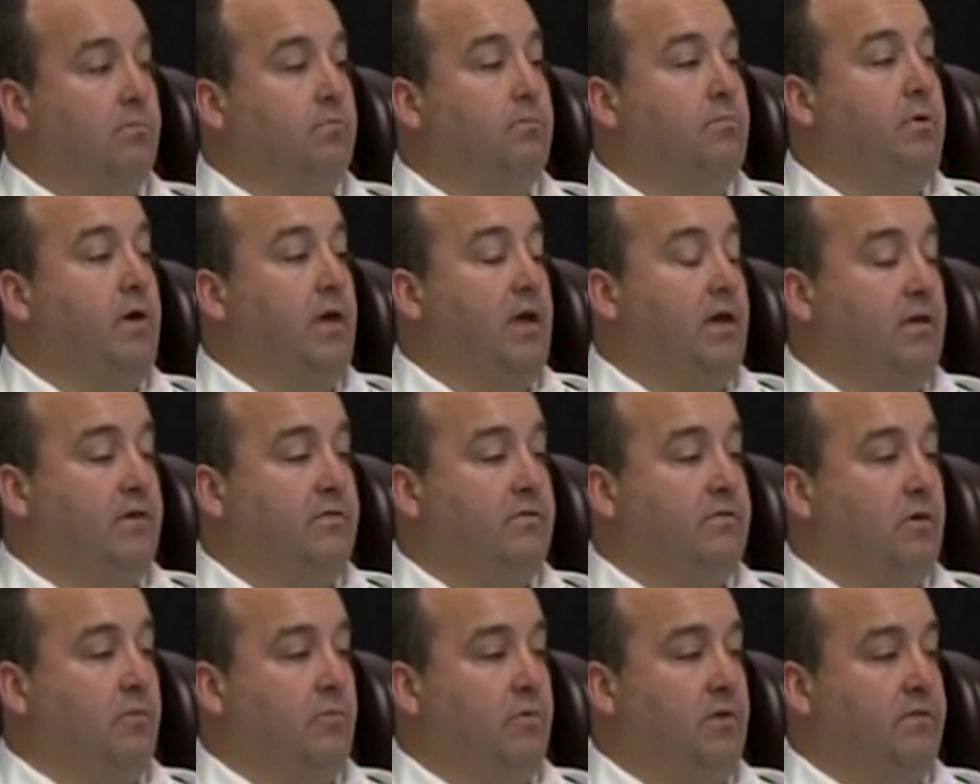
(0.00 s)

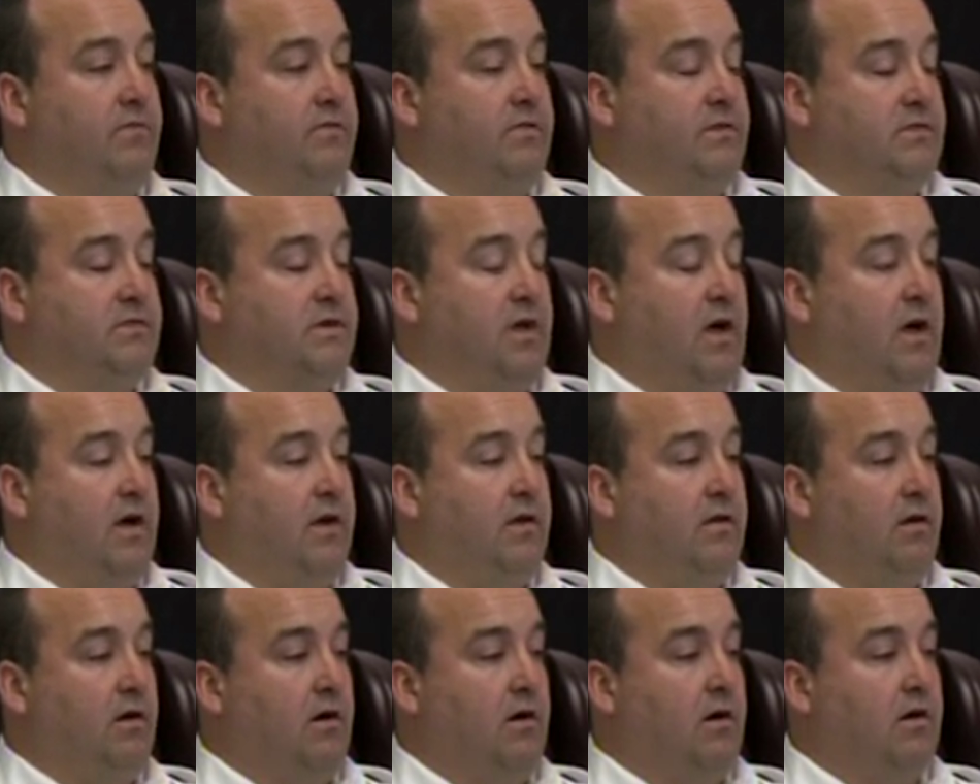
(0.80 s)
bays that we've
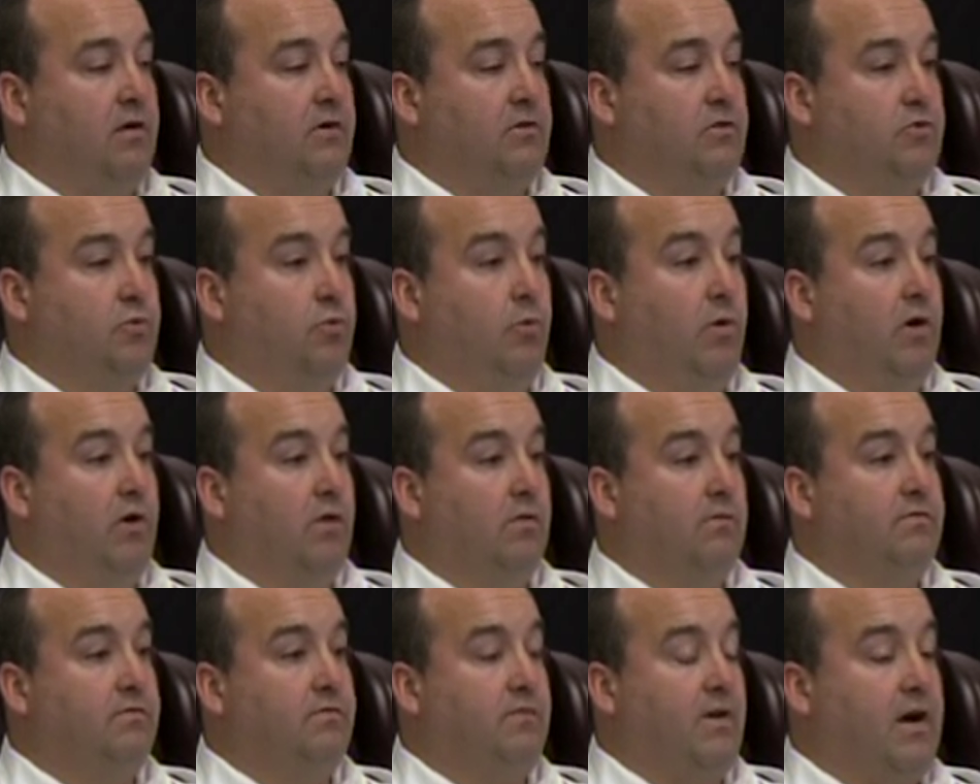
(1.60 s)
designed are
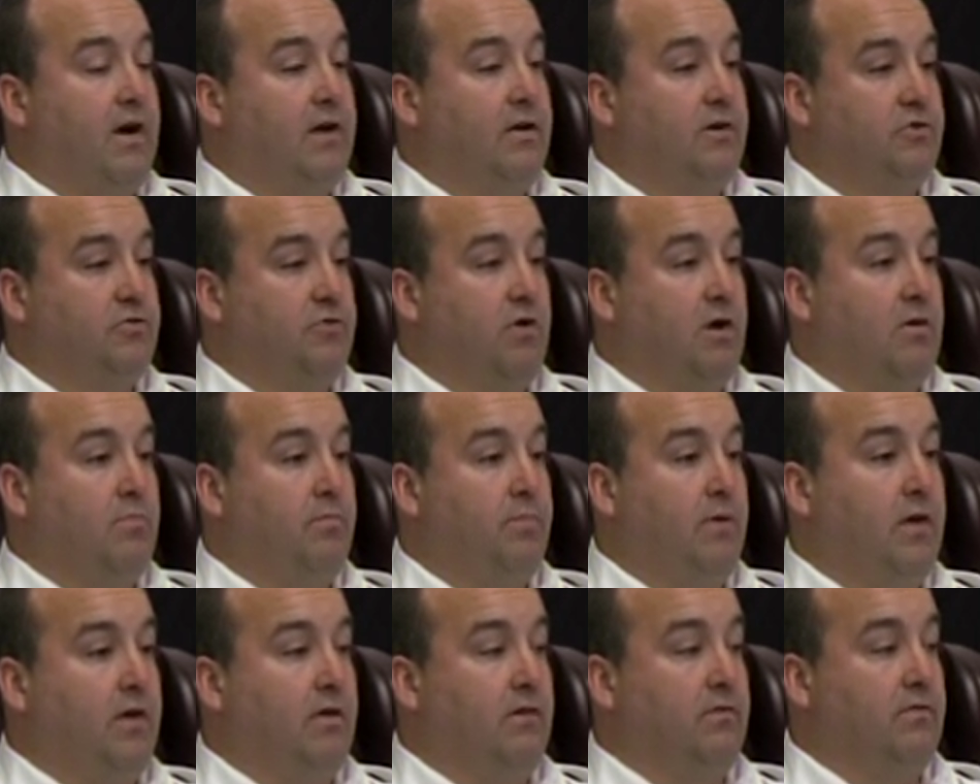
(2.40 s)
12 fire truck
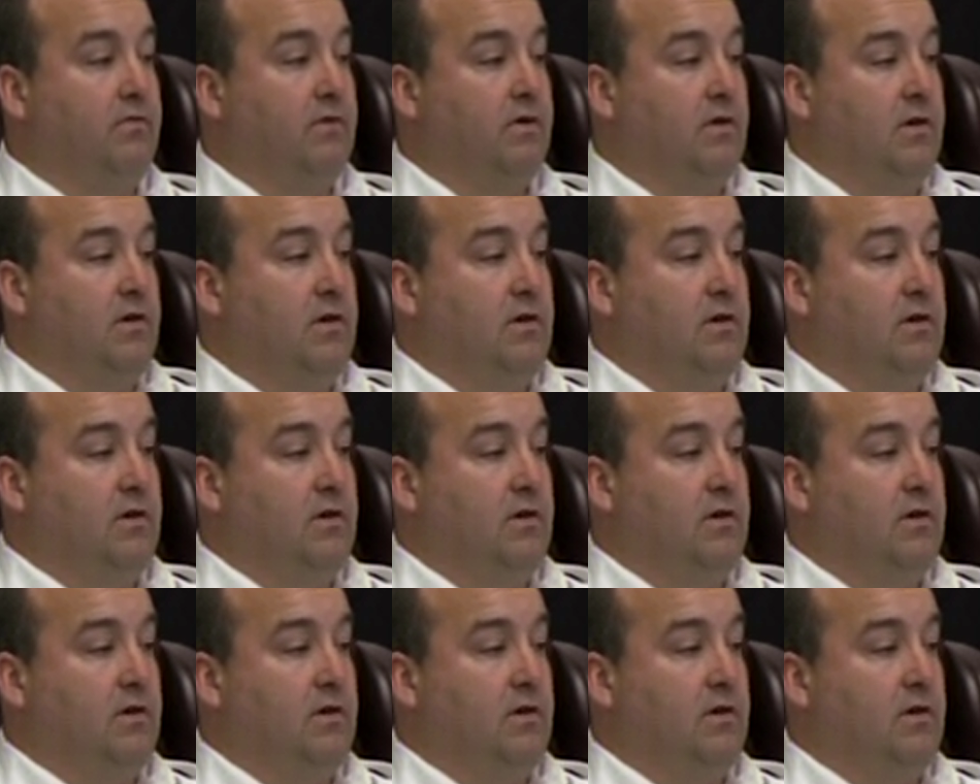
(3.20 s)
bays.